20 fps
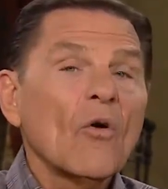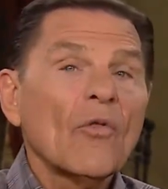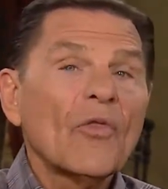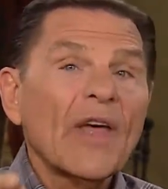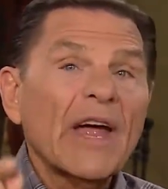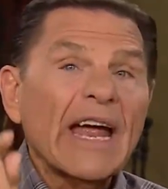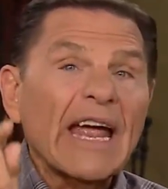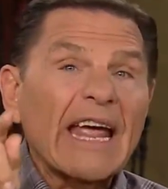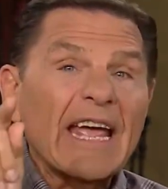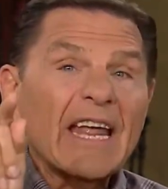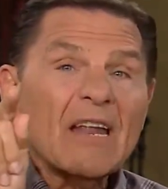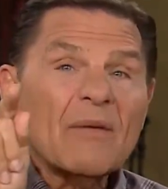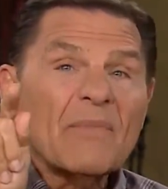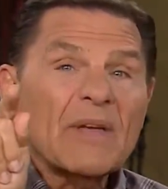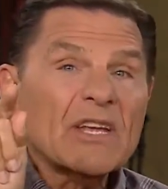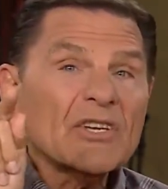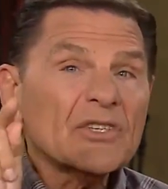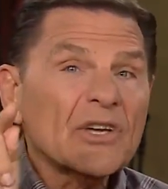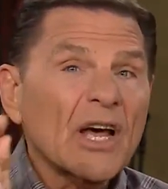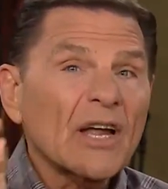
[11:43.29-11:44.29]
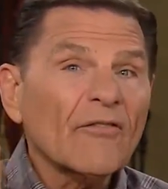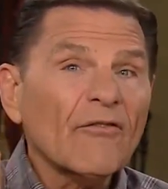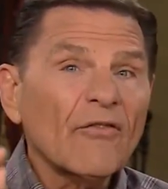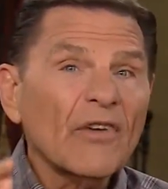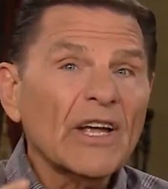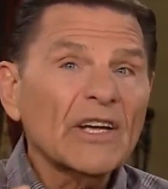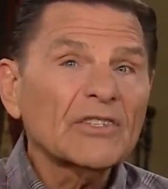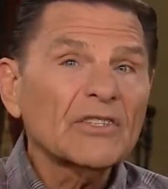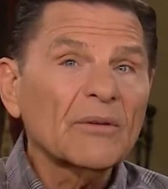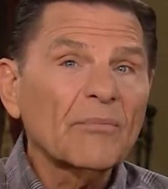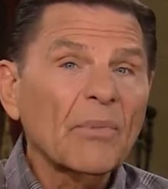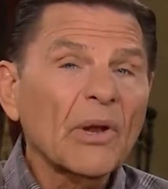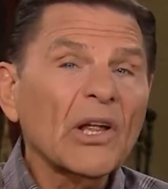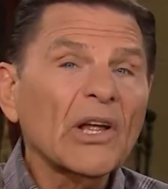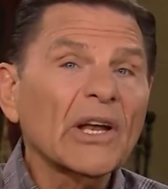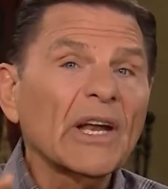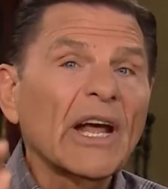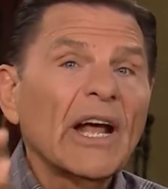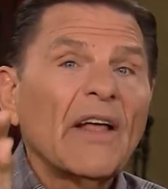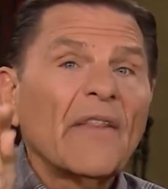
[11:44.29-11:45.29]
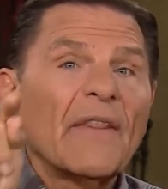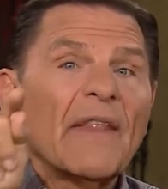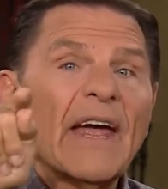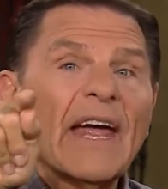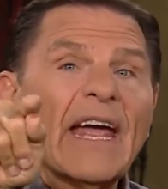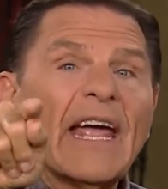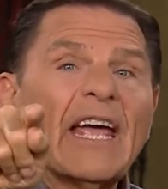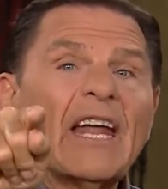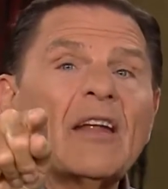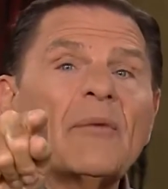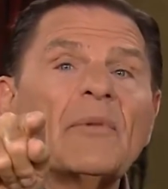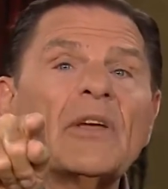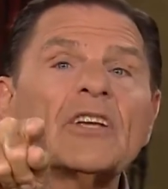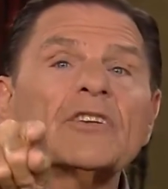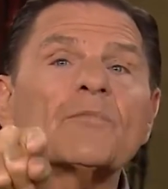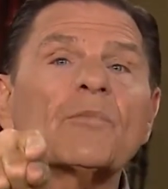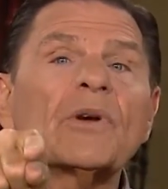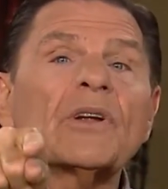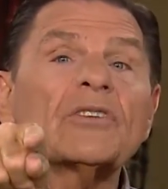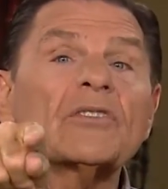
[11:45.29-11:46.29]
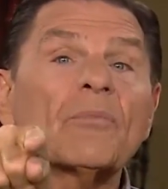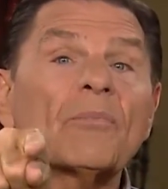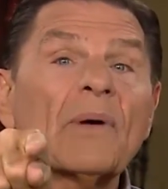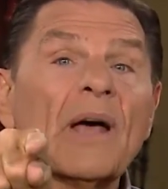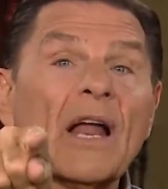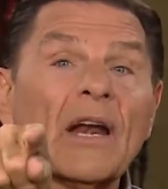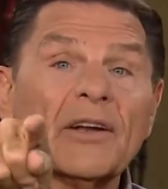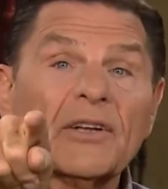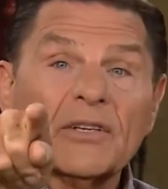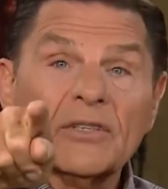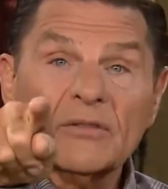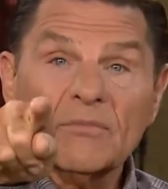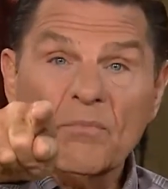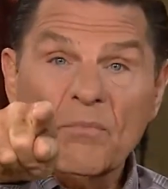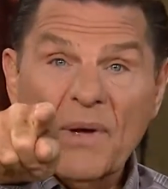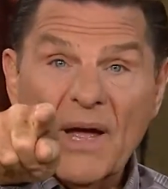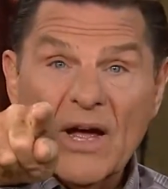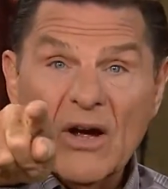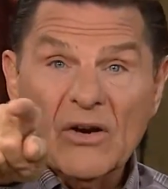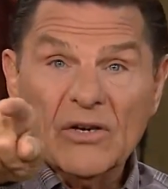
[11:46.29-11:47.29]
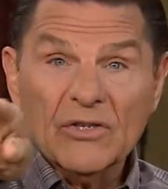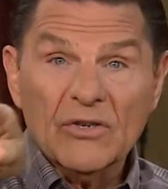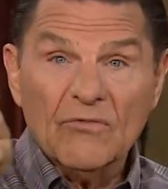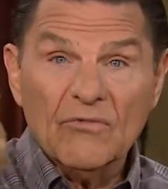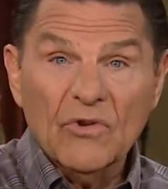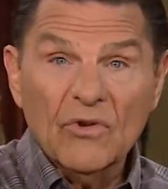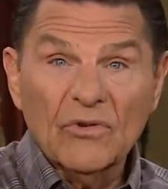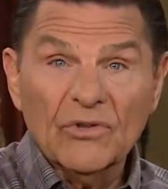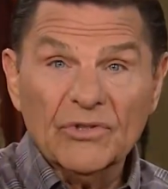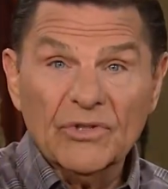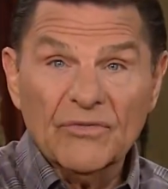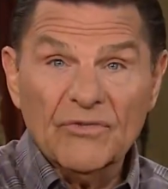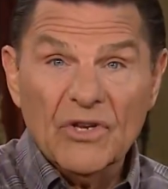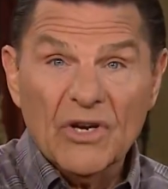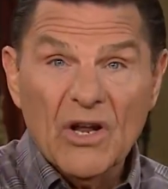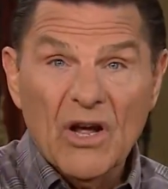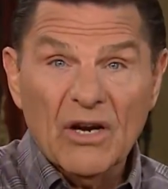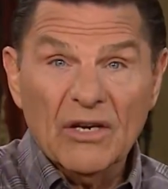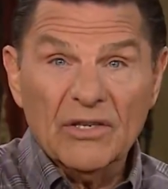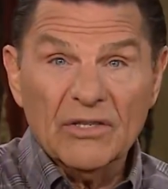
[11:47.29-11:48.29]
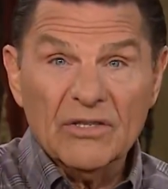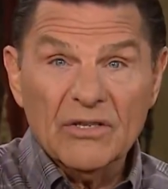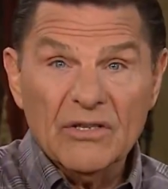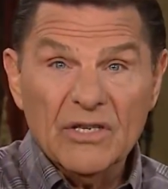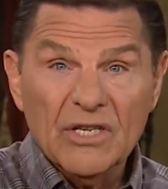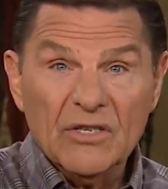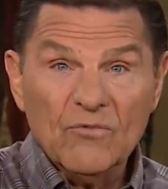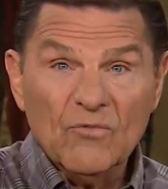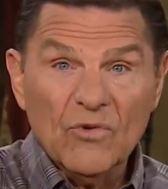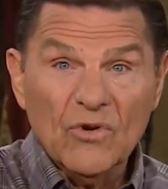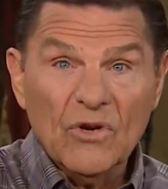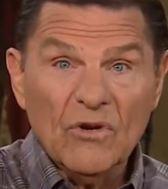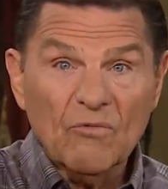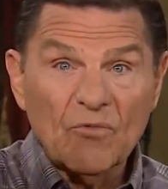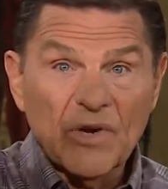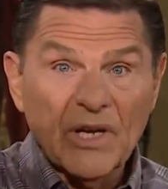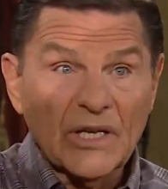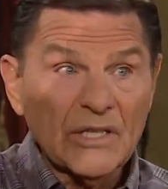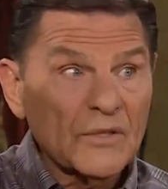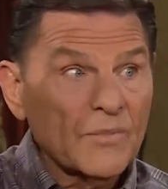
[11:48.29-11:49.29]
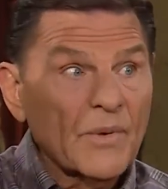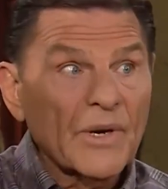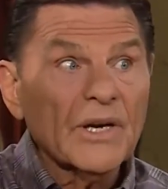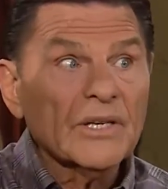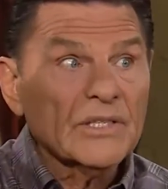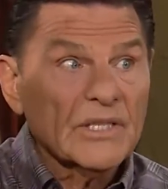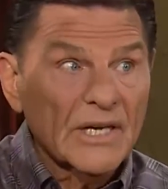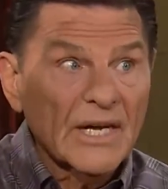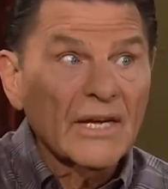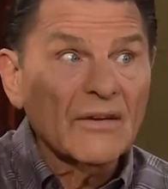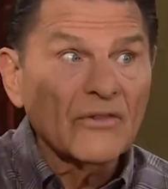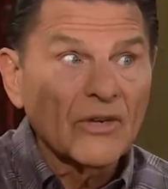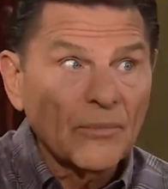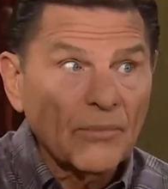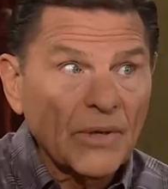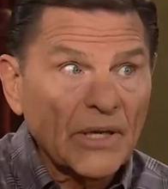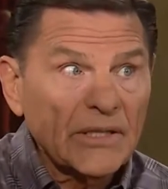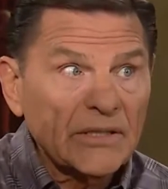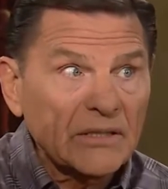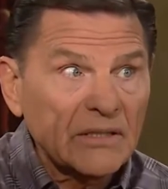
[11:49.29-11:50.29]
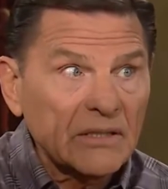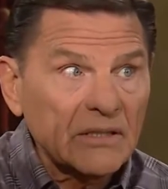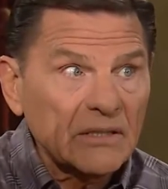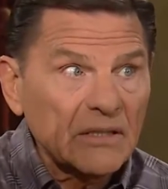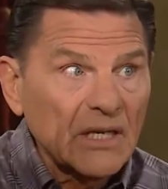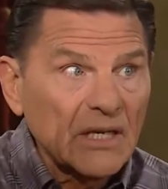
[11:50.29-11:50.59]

The enemy is not flesh and blood. The enemy is principalities and powers and rulers of the darkness of this world and wicked spirits in heavenly places.